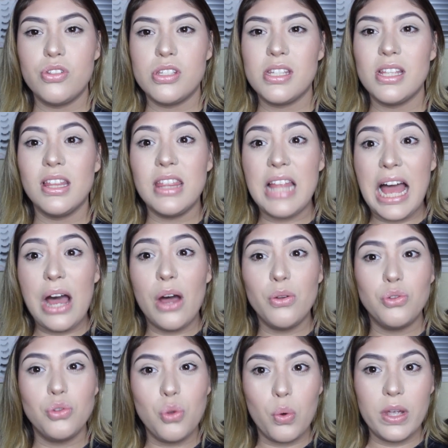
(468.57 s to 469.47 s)
just
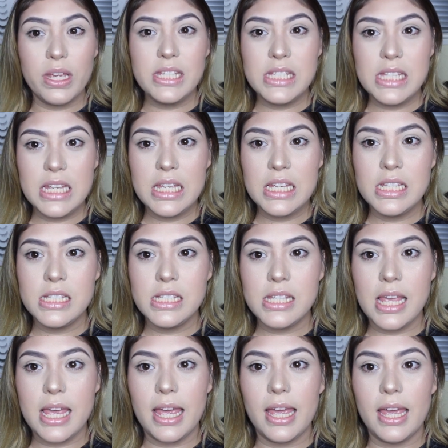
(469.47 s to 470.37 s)
loud
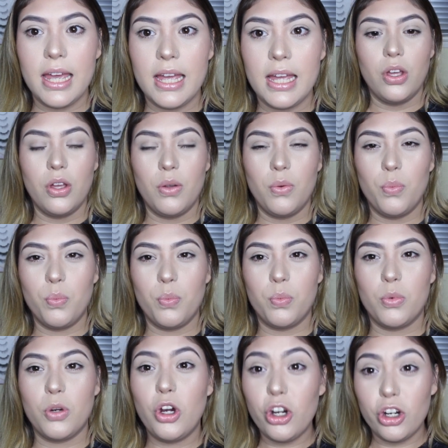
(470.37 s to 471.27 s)
noises and
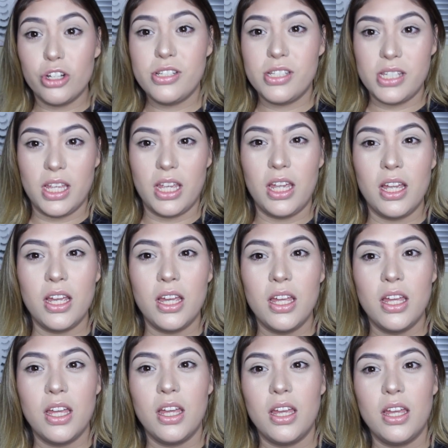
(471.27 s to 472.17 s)
cursing.